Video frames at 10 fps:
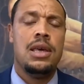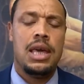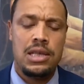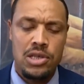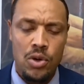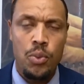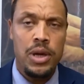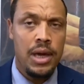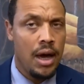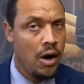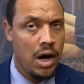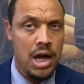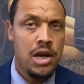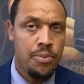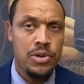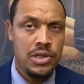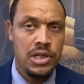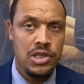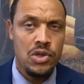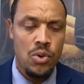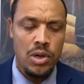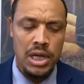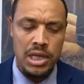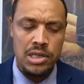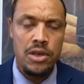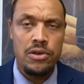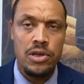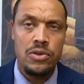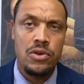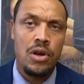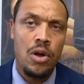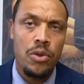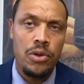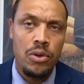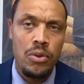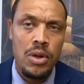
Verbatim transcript: until we are 100% sure that this other deal is going to go through?